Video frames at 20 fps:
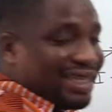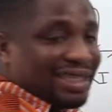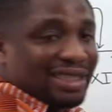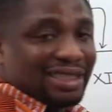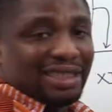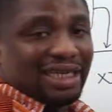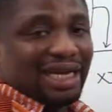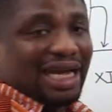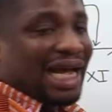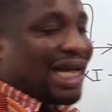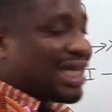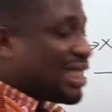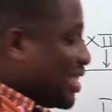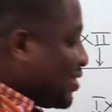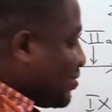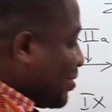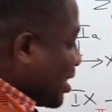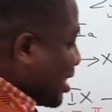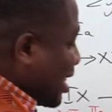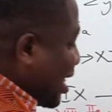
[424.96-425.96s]
and
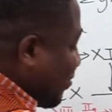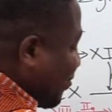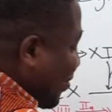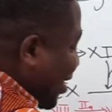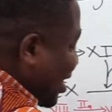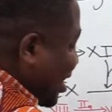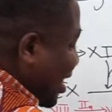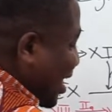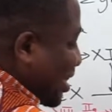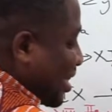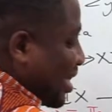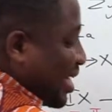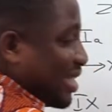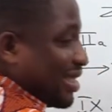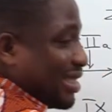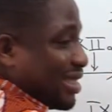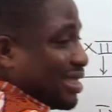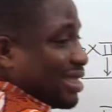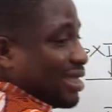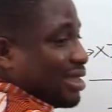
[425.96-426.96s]
activated factor
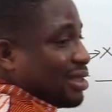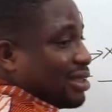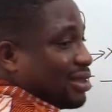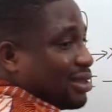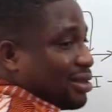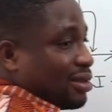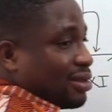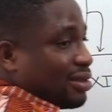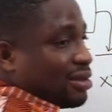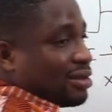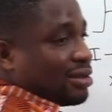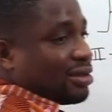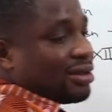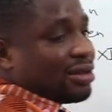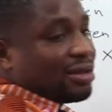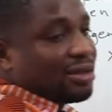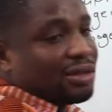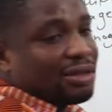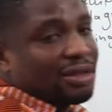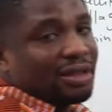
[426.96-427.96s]
13,
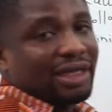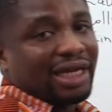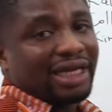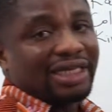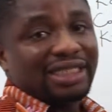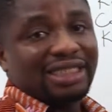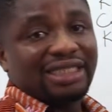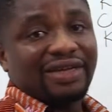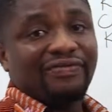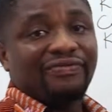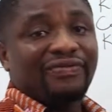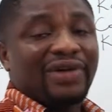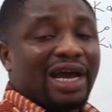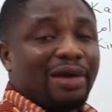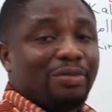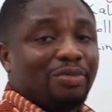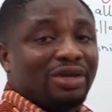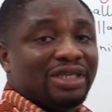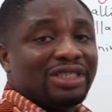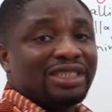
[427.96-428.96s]
that is the
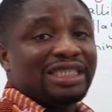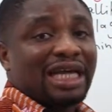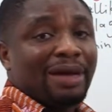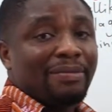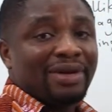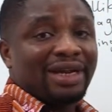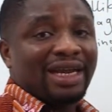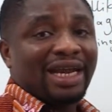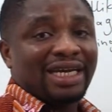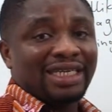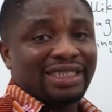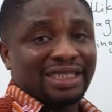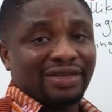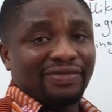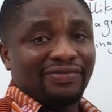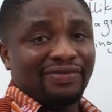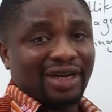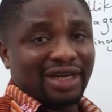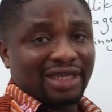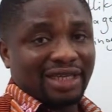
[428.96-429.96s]
fibrin
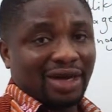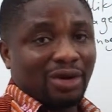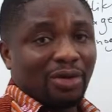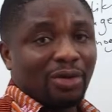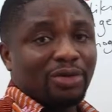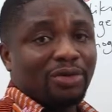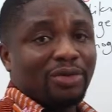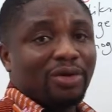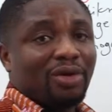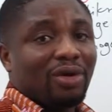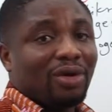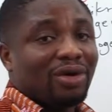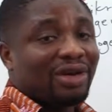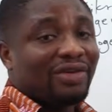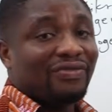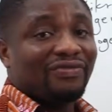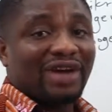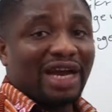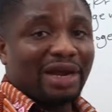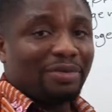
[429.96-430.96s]
stabilizing factor, what we call
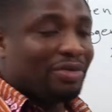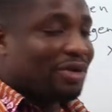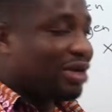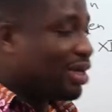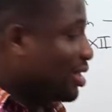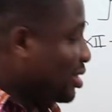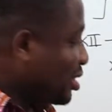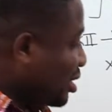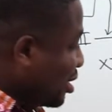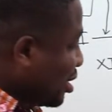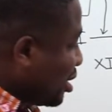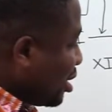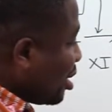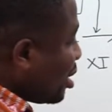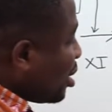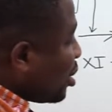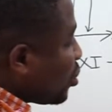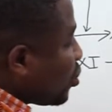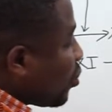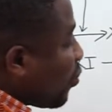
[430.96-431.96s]
the fibrinase,
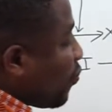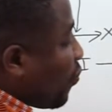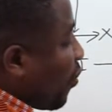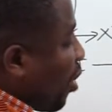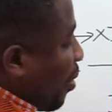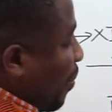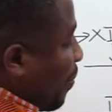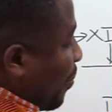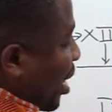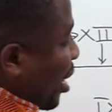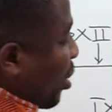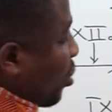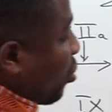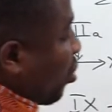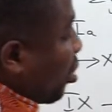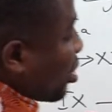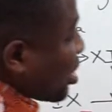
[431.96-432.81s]
to form a